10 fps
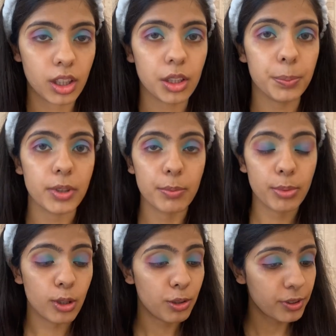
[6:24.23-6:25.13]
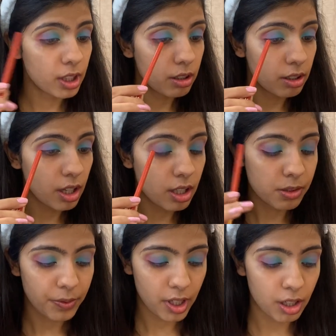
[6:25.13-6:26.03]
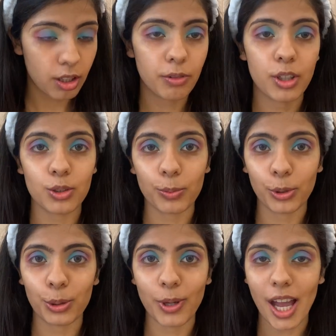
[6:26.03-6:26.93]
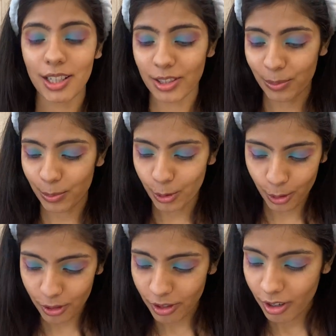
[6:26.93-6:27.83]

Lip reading: the purple over here has faded away, so I'm going to add some more.